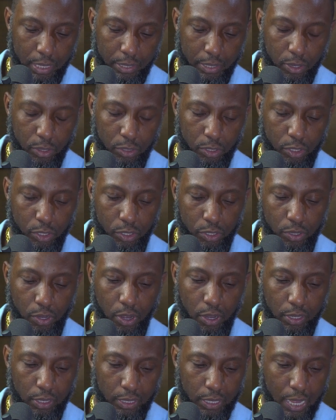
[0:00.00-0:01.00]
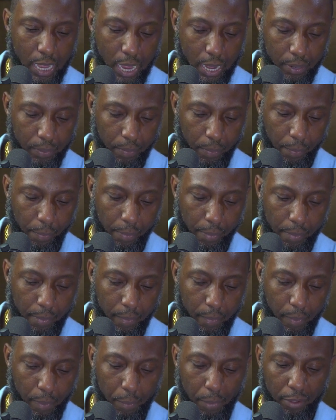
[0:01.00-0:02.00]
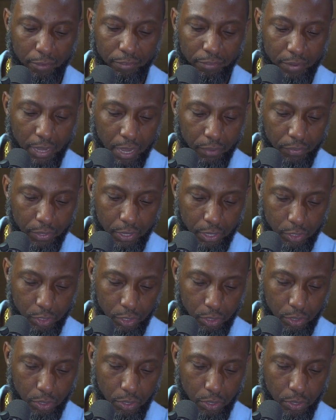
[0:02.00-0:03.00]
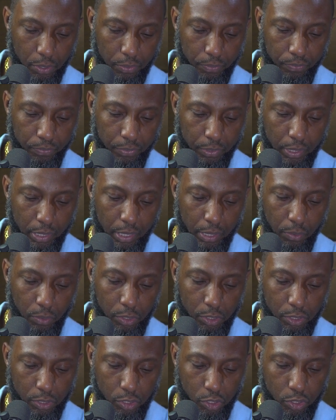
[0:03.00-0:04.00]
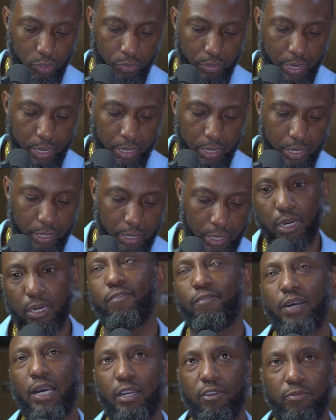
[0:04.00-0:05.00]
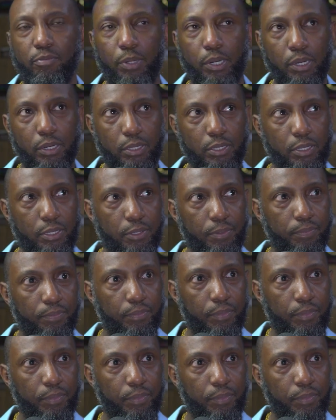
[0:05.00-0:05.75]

There was a stock that about 5 years ago, it was trading at $5.